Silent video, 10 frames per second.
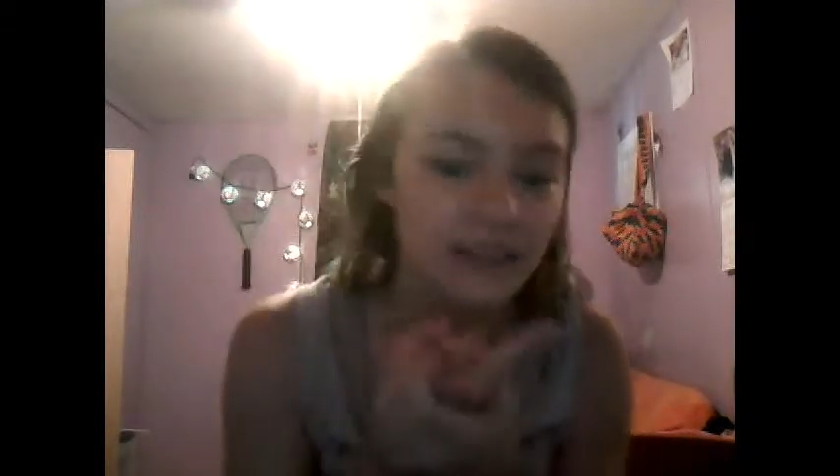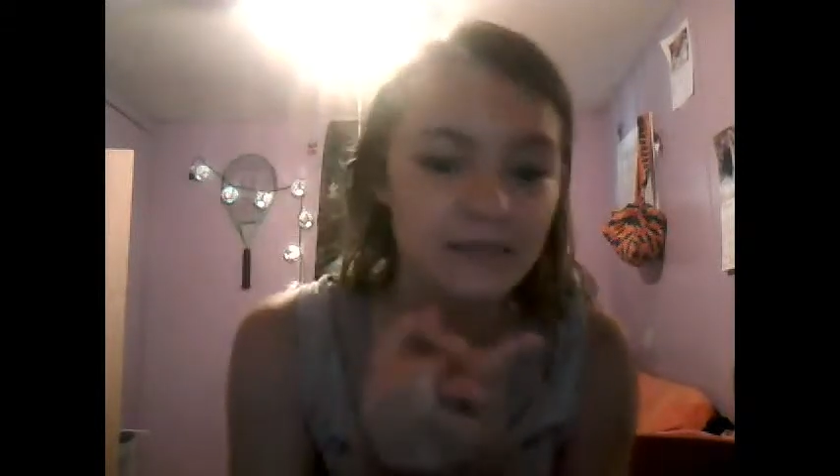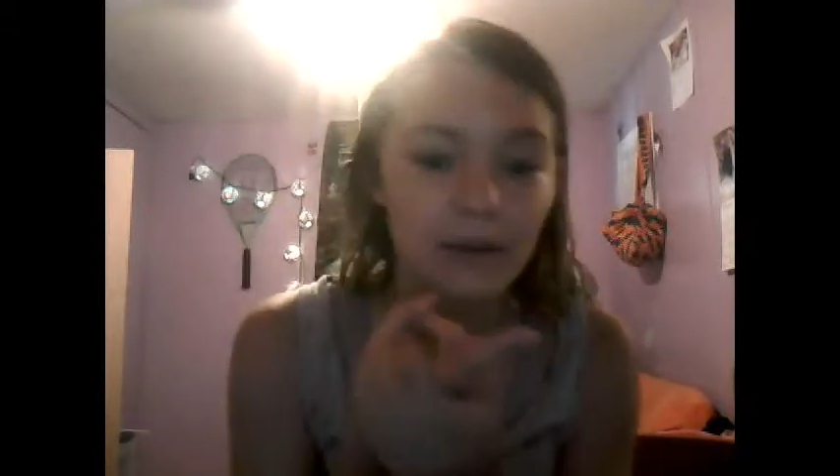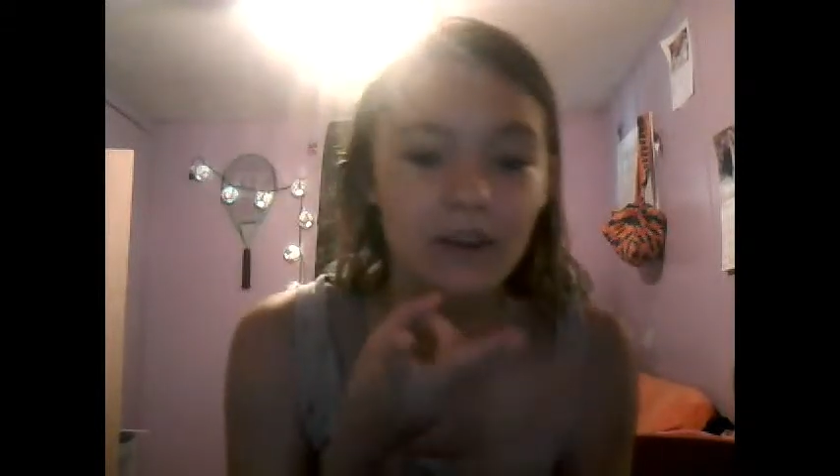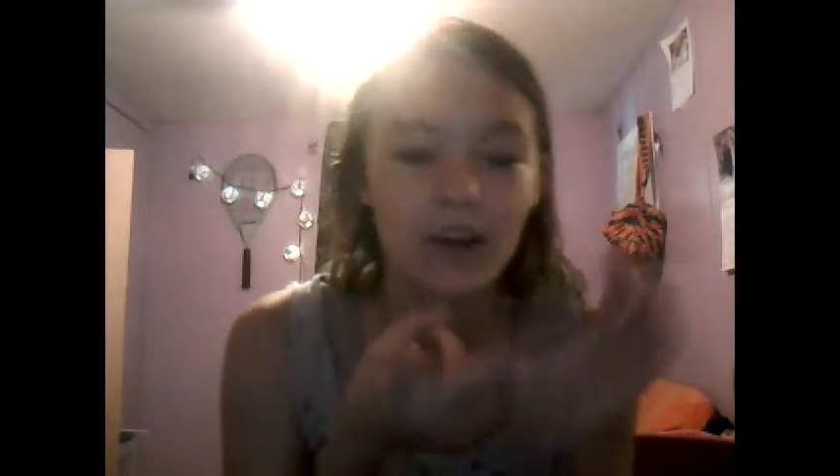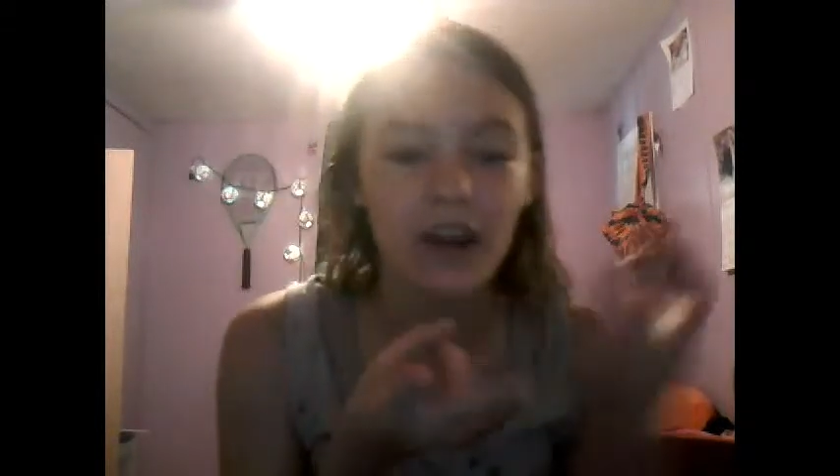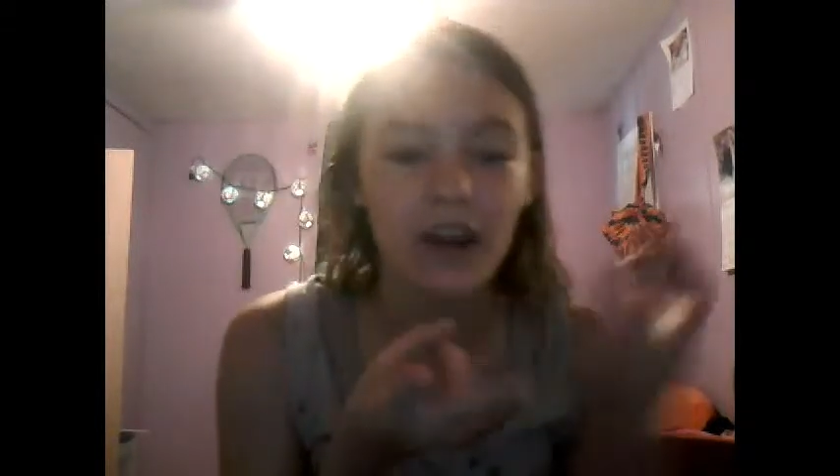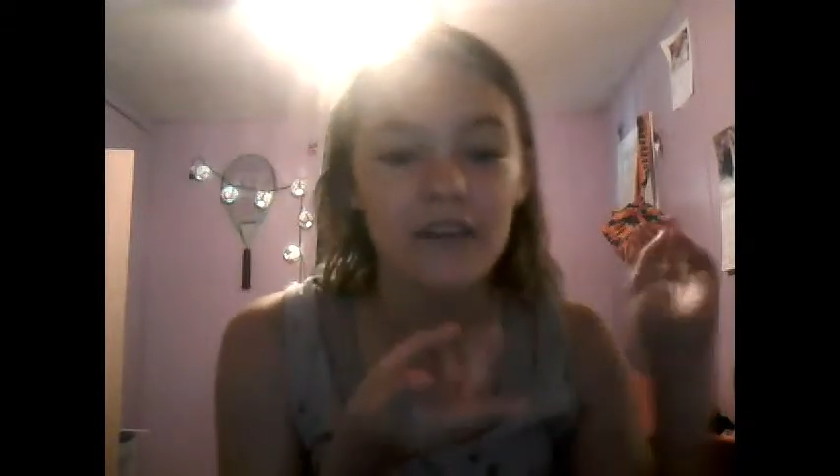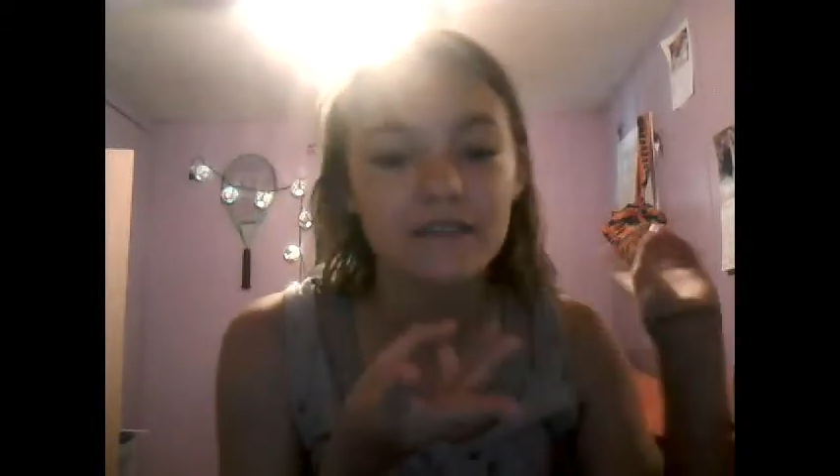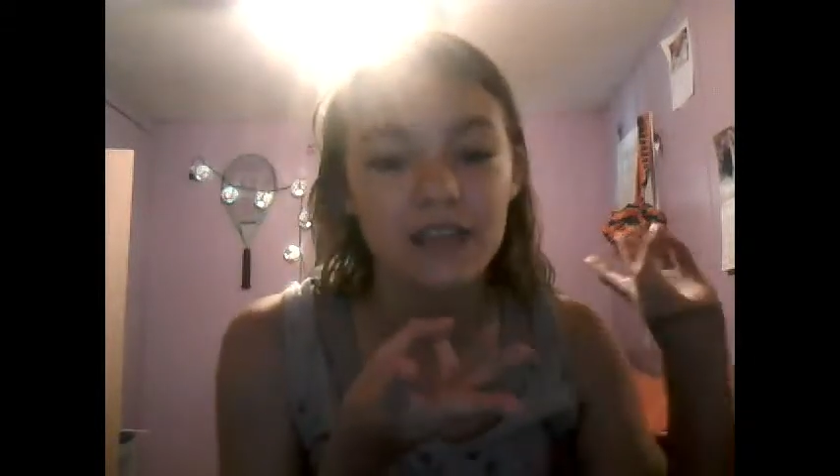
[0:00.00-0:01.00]
Minecraft
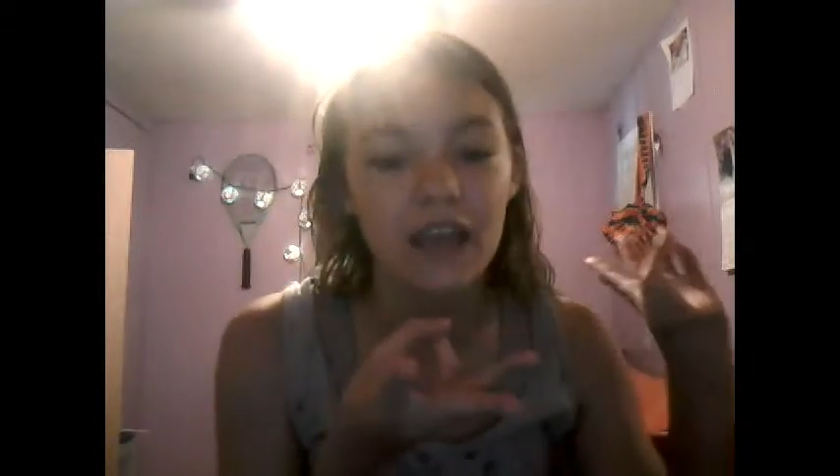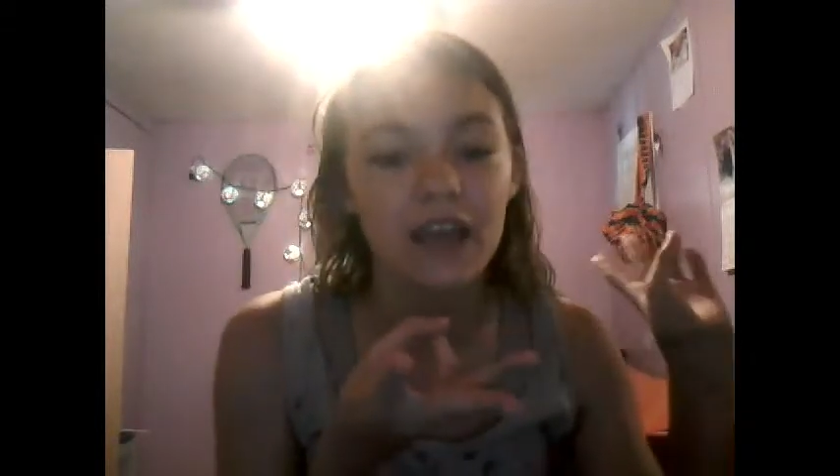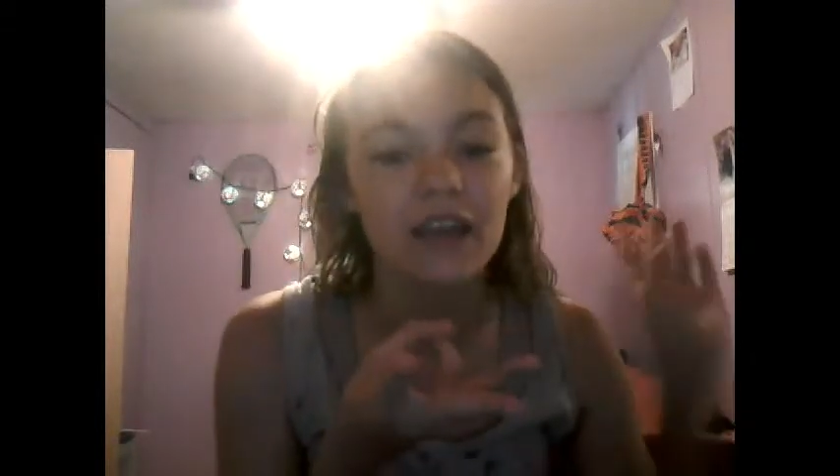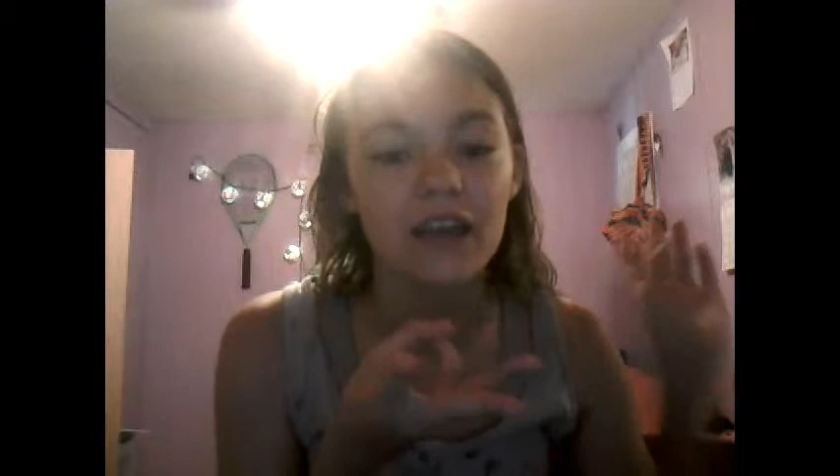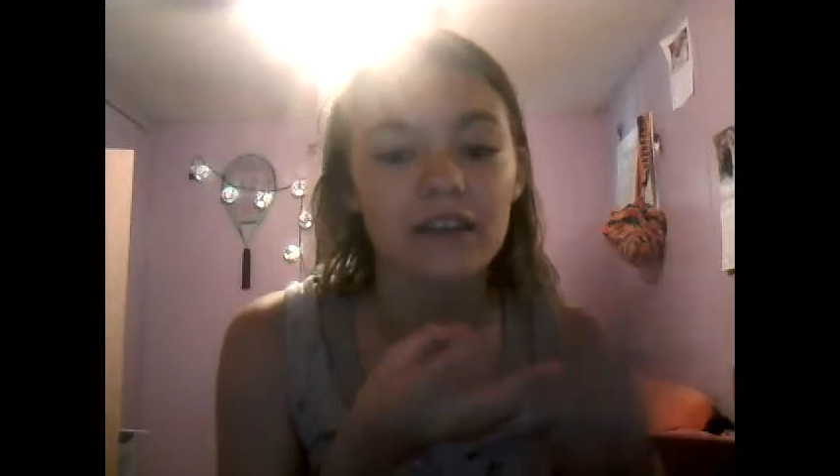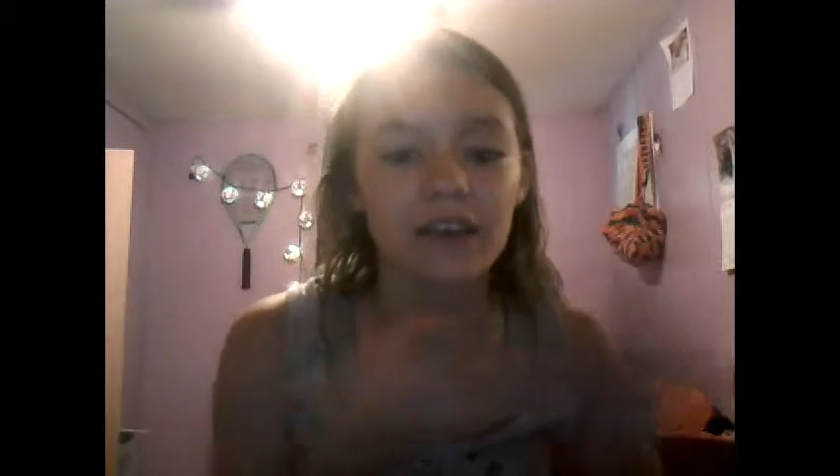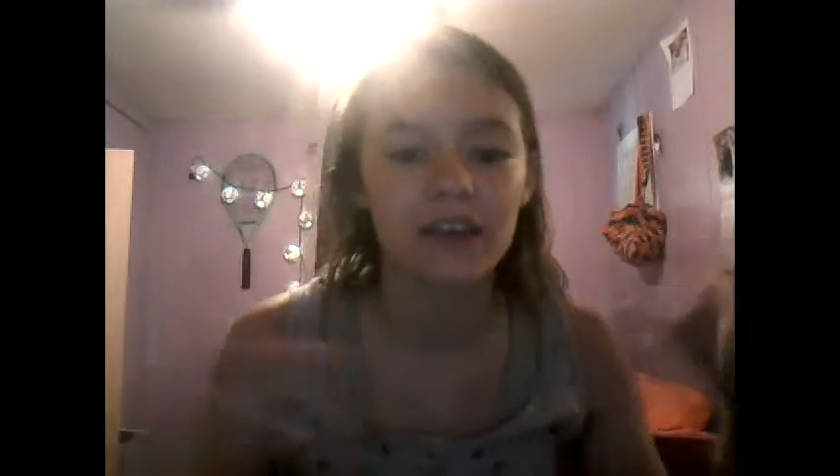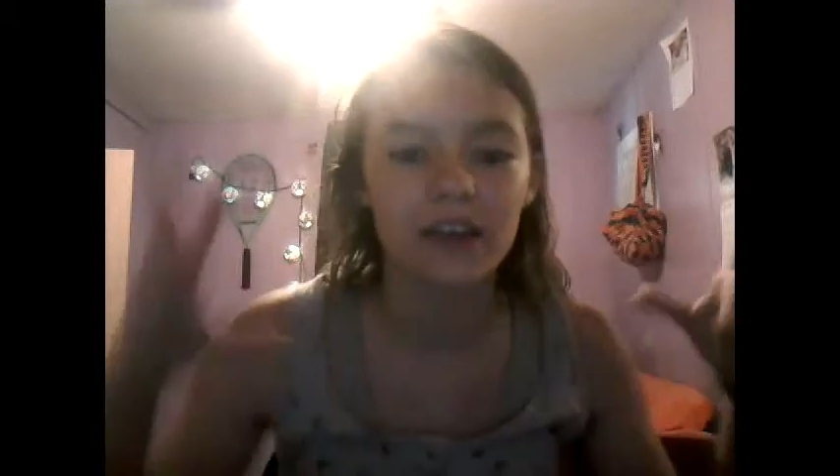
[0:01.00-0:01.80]
and like